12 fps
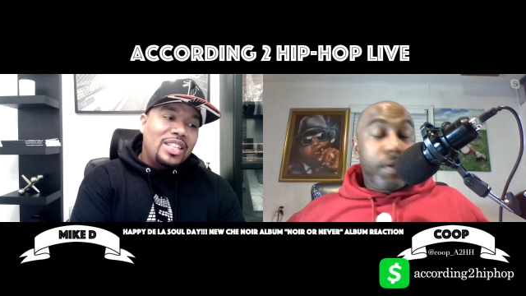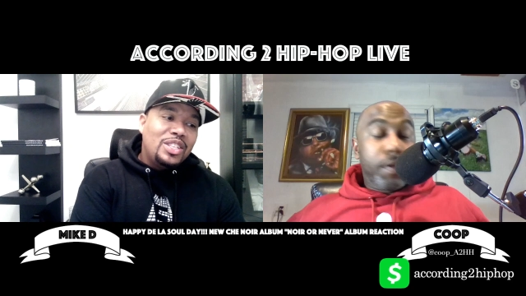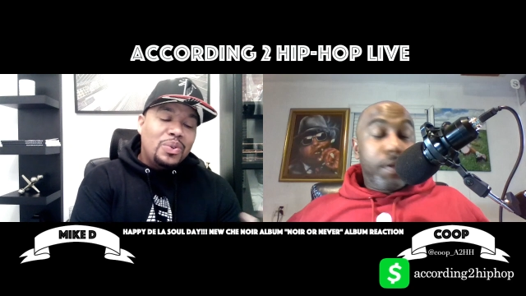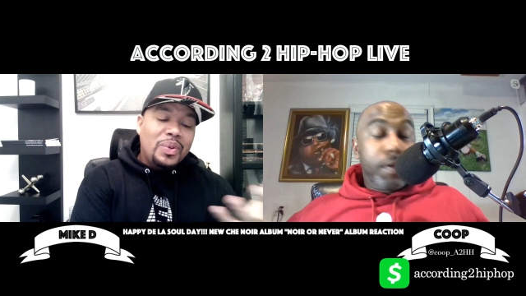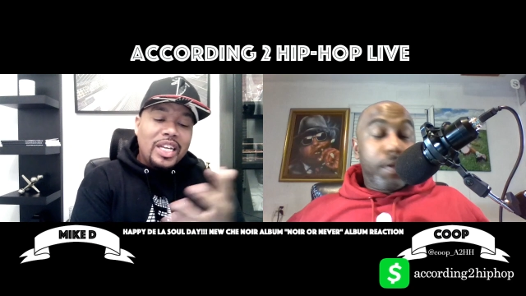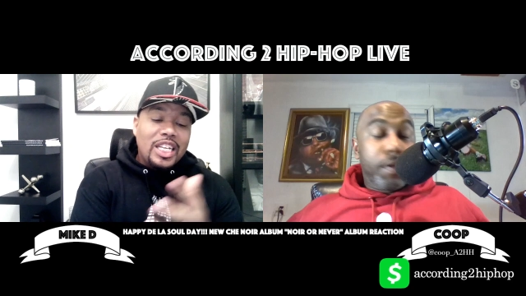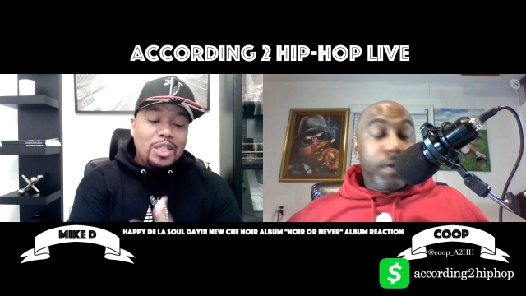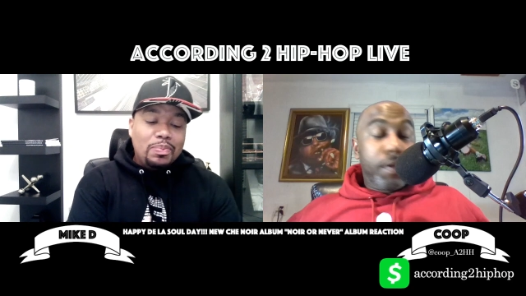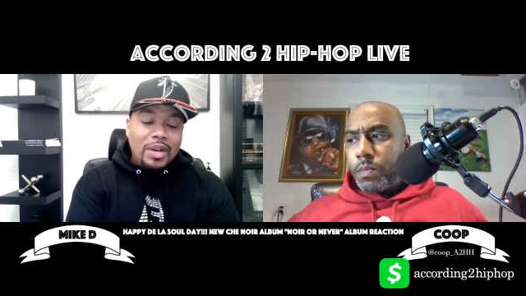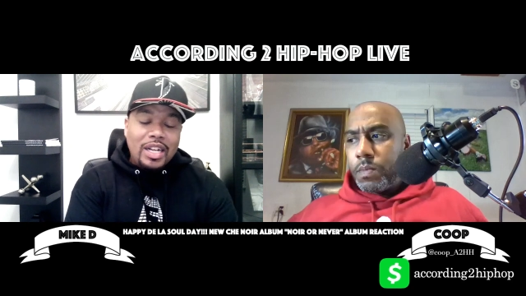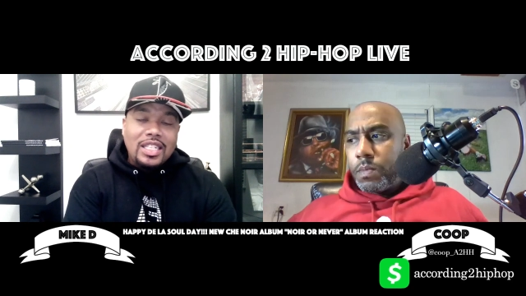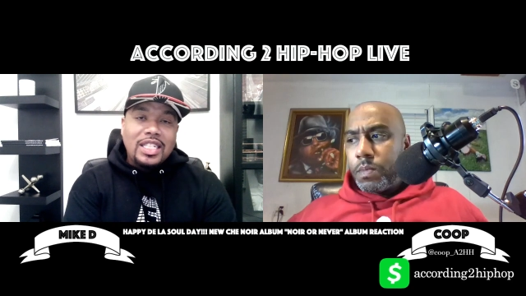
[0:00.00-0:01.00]
Speaker 1: doing his
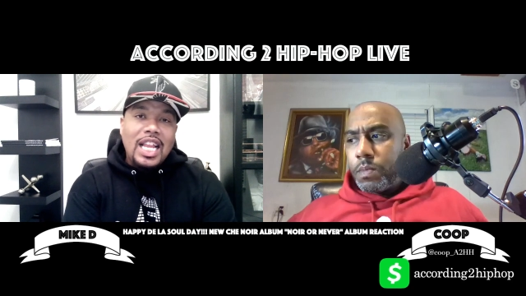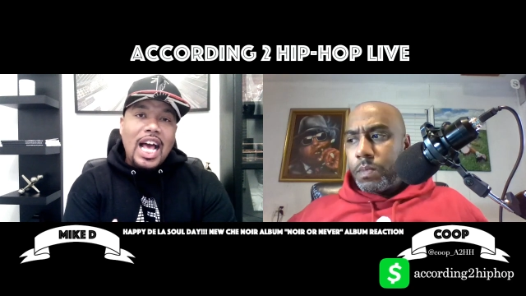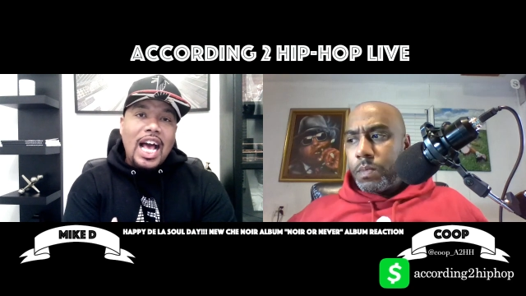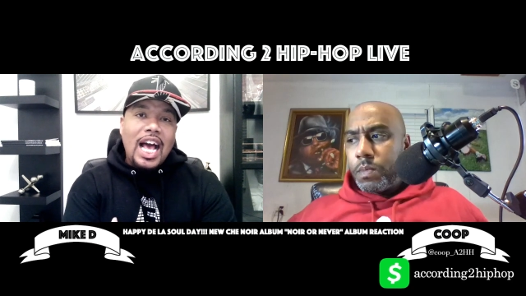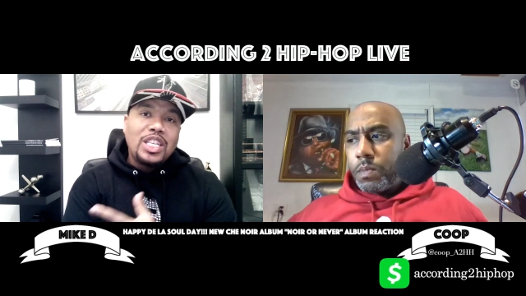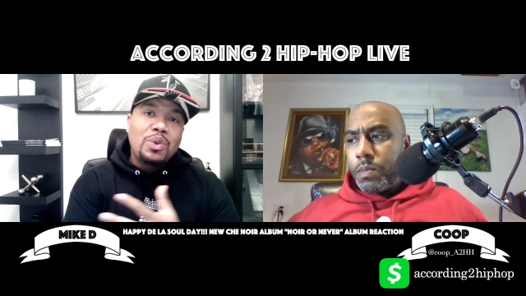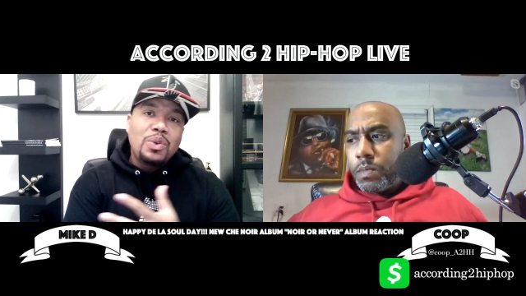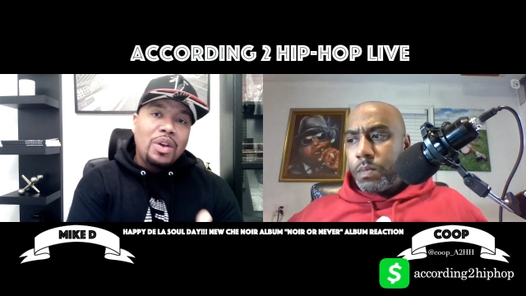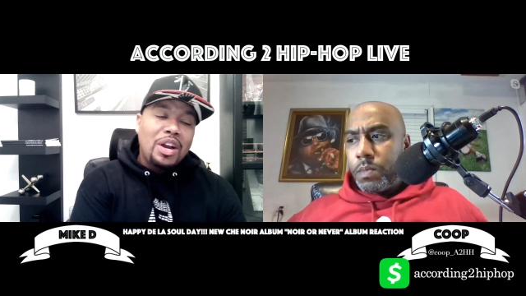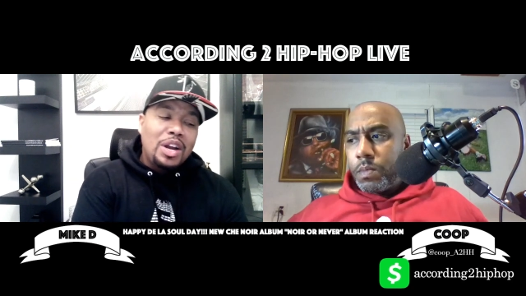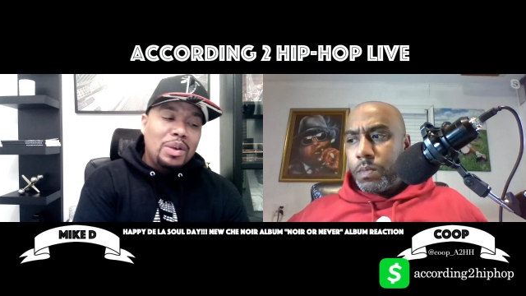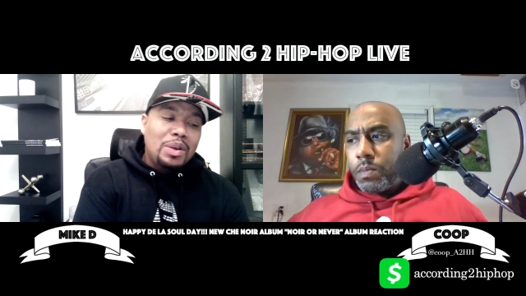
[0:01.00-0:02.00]
punchlines and
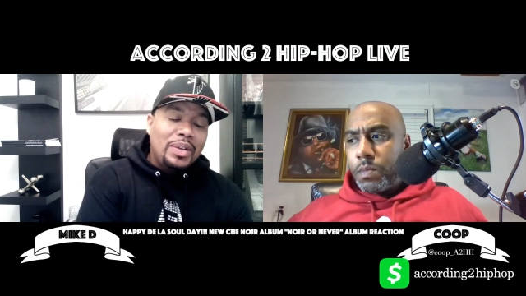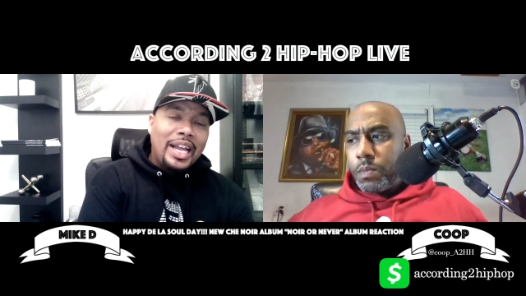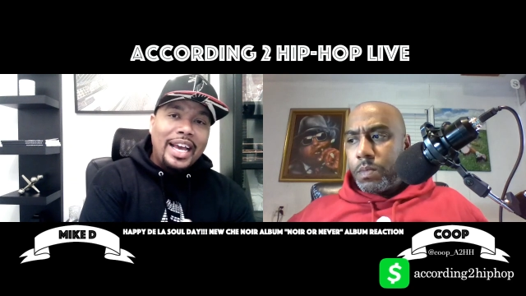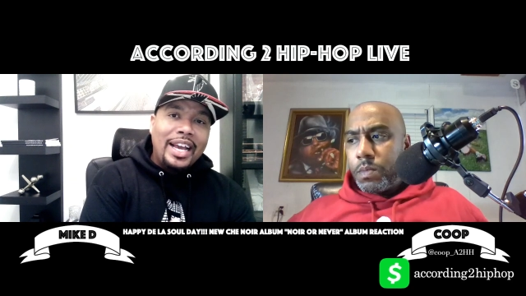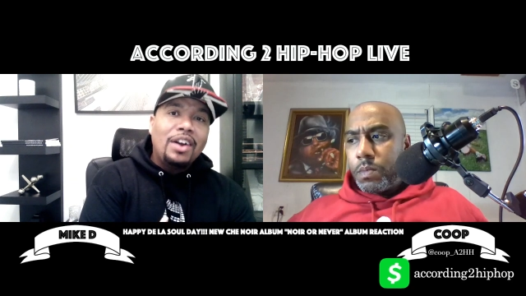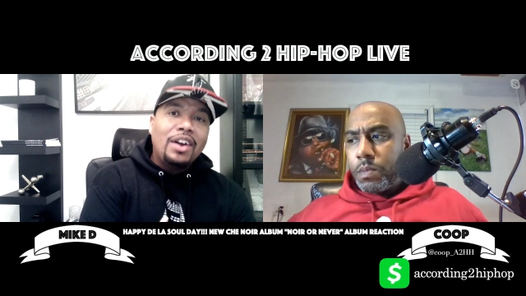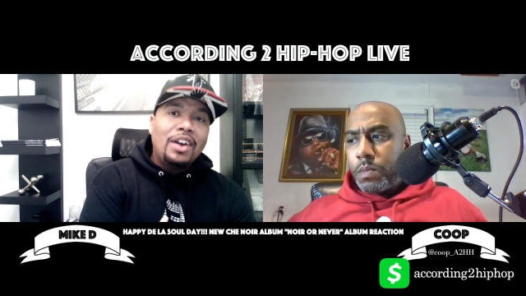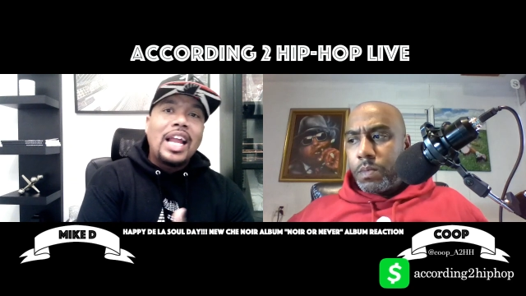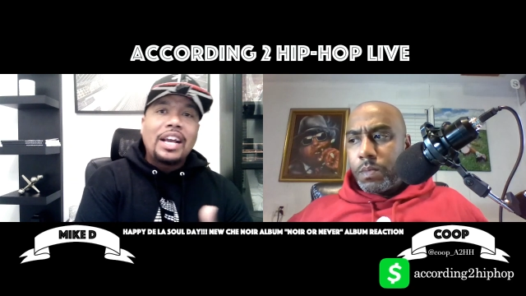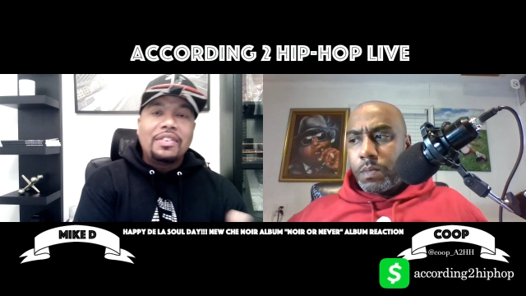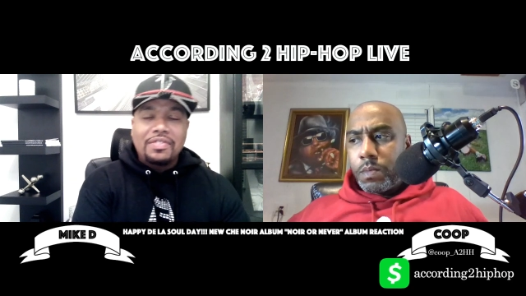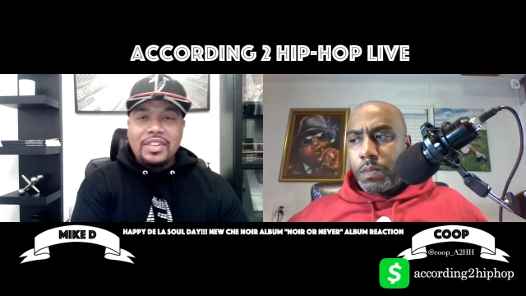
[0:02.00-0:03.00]
wordplay on
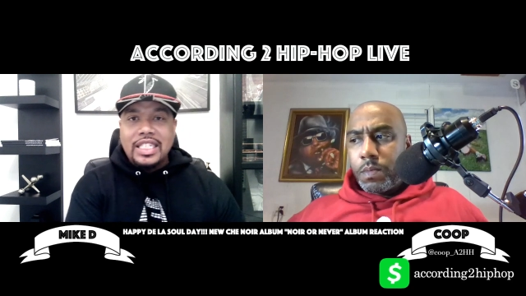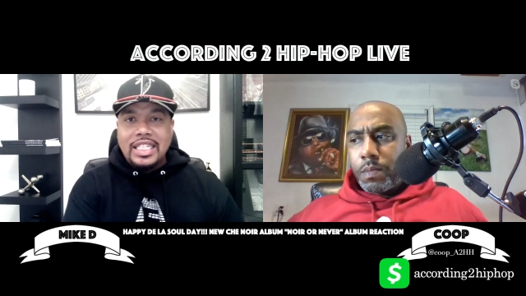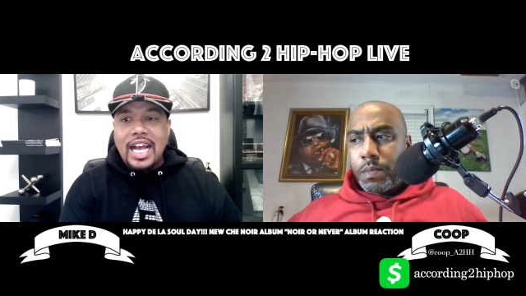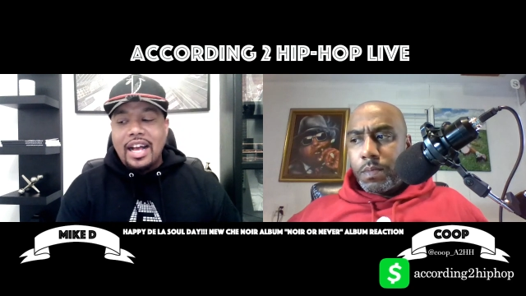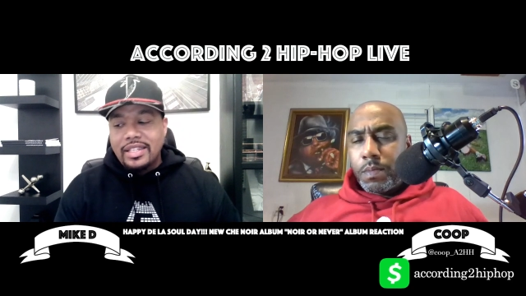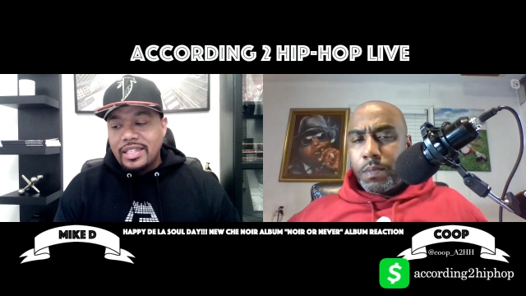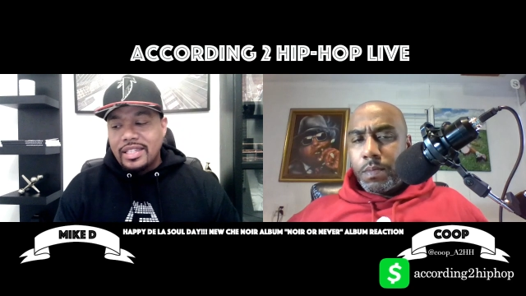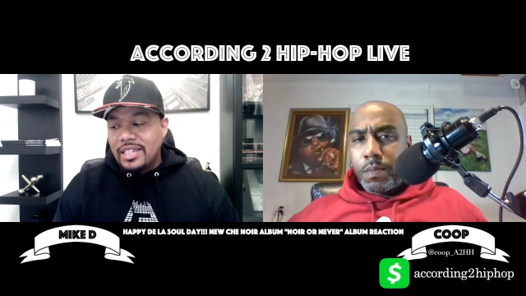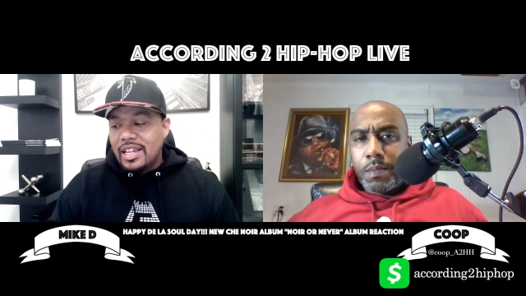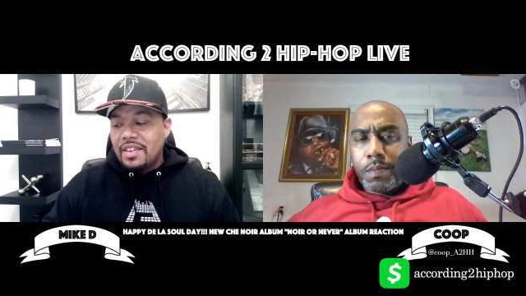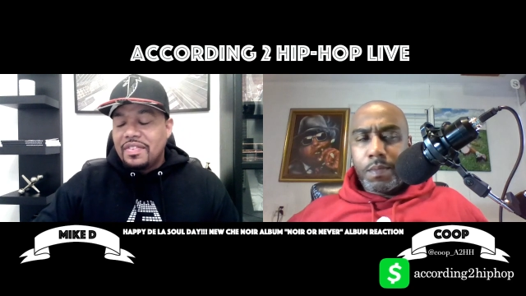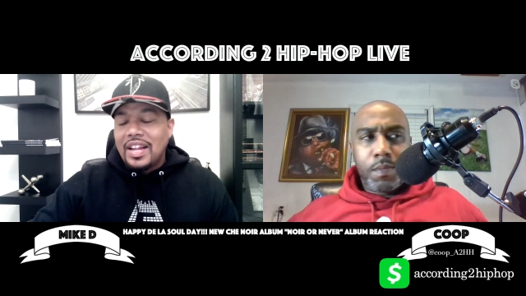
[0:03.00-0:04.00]
like freestyles and
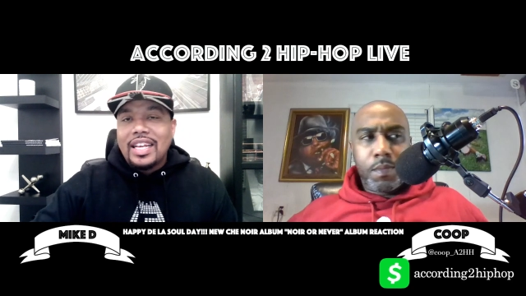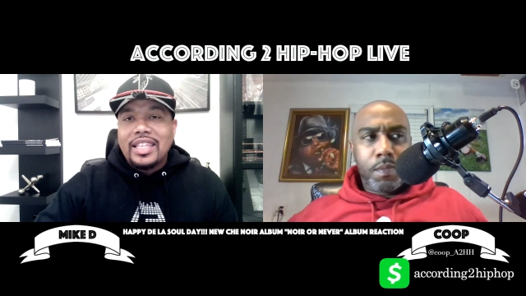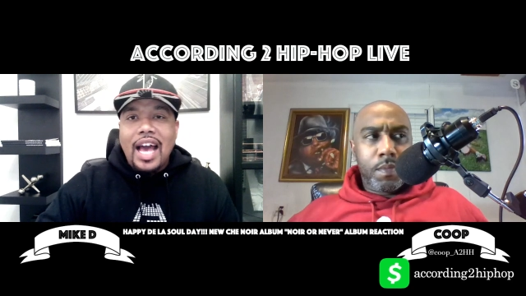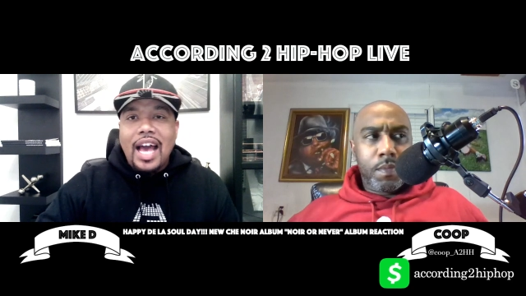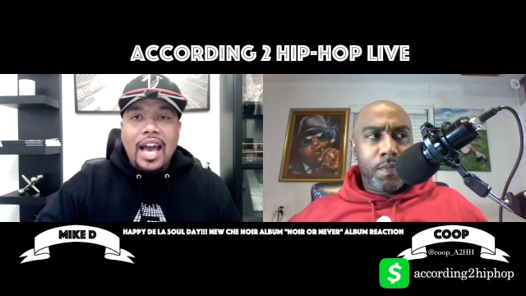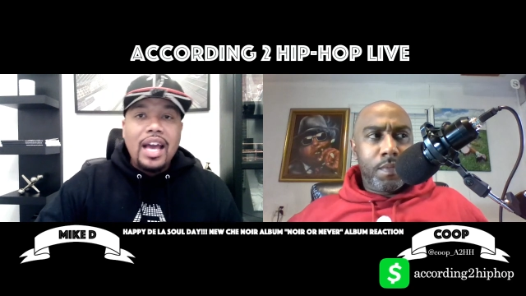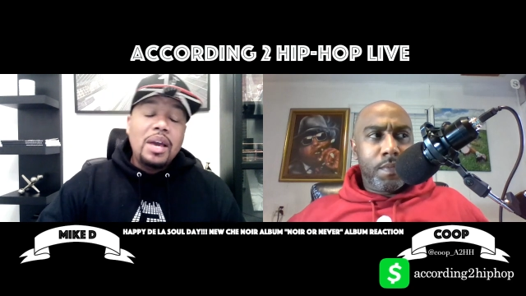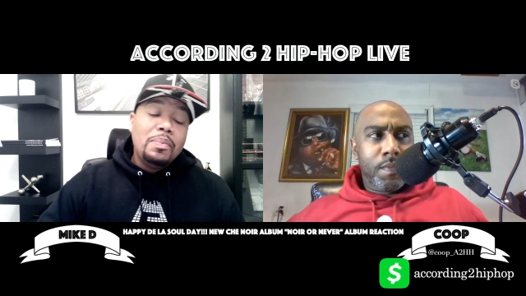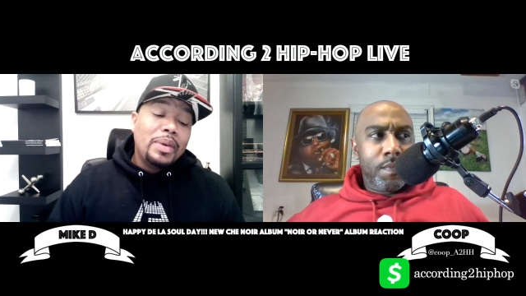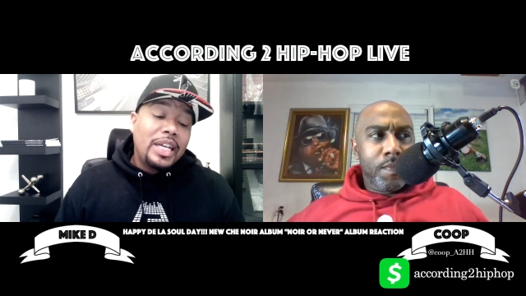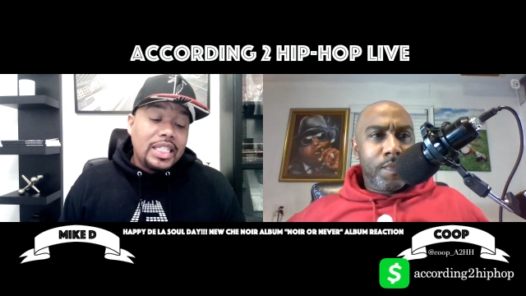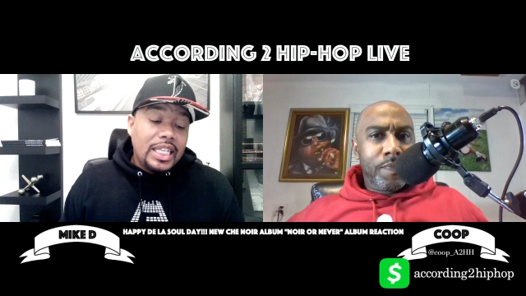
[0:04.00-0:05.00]
stuff like that.
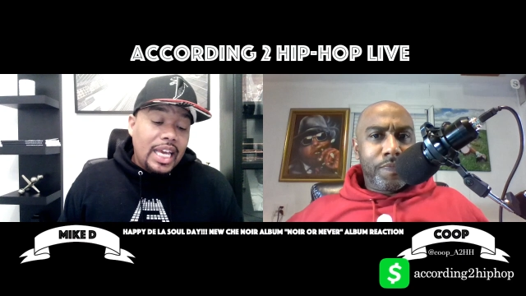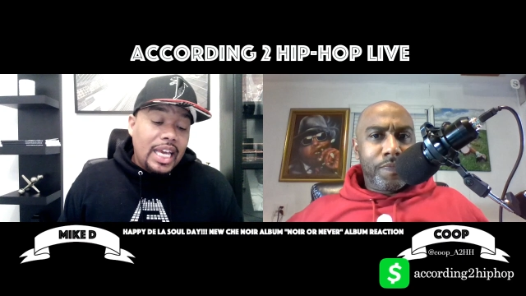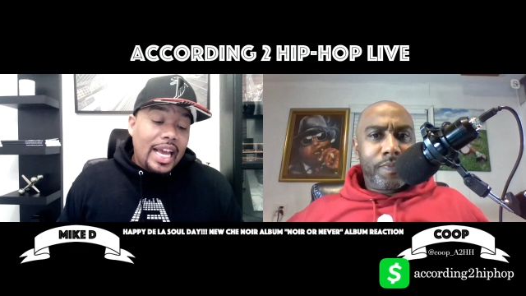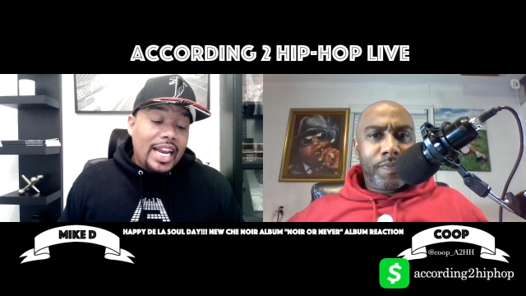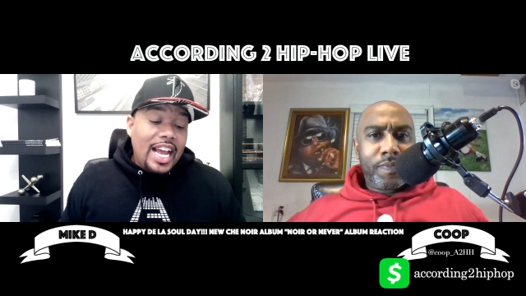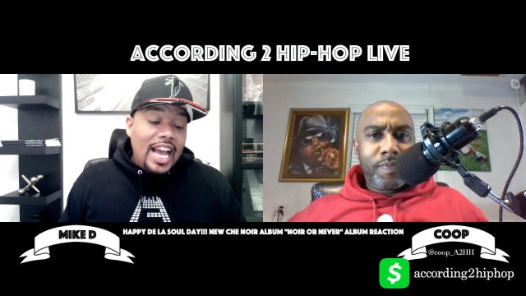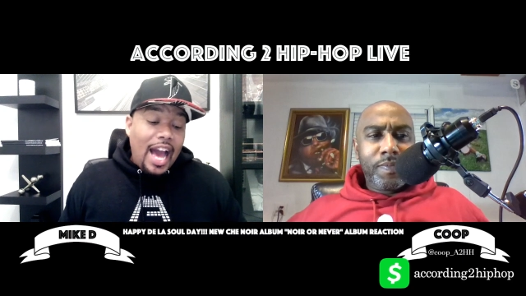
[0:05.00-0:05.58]
Because again,